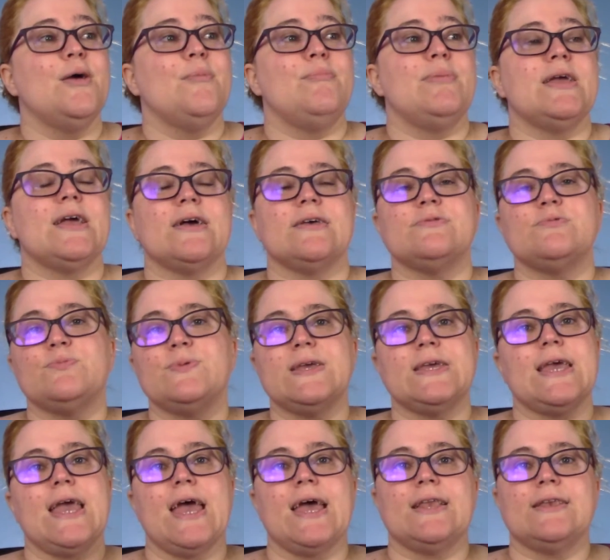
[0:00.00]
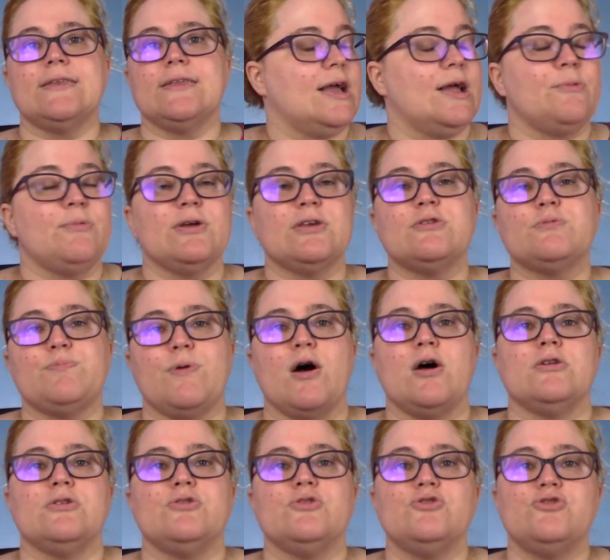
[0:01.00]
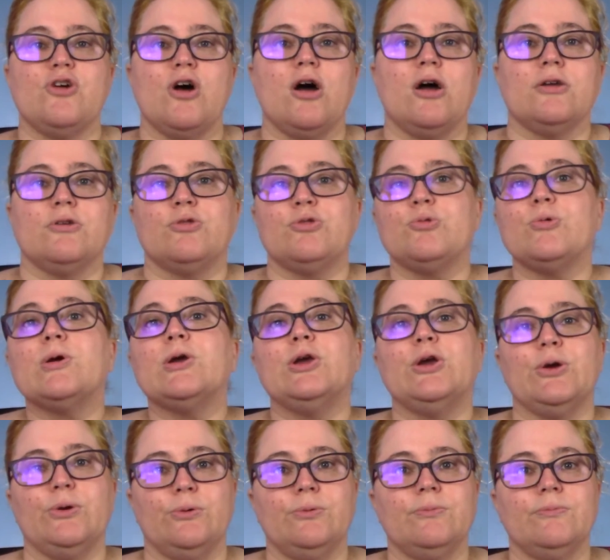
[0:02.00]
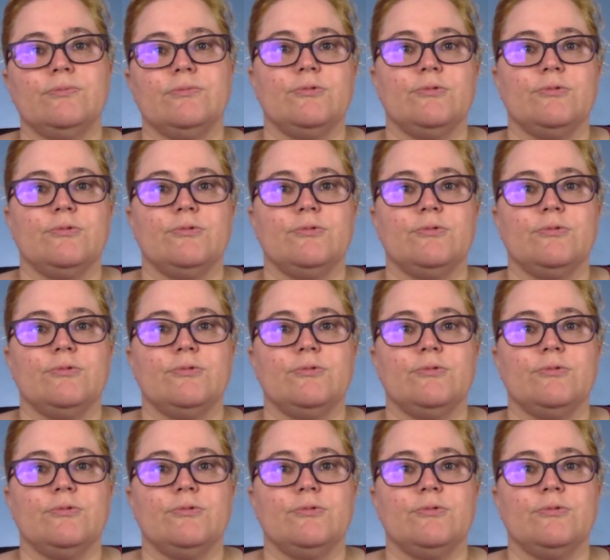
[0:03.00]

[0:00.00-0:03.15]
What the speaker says: Because we can't respond to John through you.